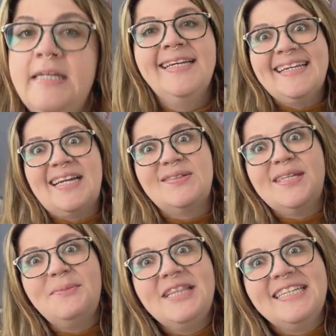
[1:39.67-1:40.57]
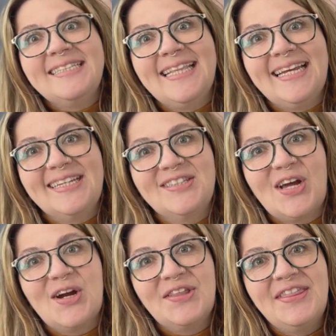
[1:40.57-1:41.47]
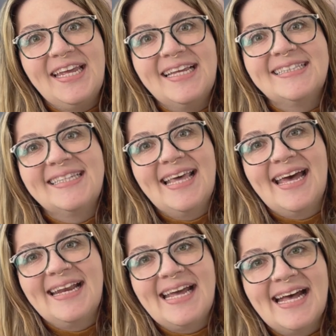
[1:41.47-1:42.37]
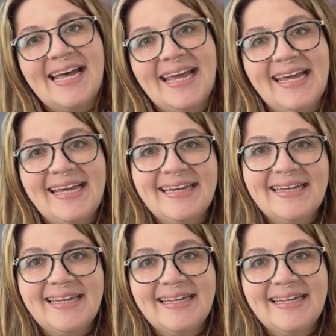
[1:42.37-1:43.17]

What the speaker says: Now, some of these things are things that I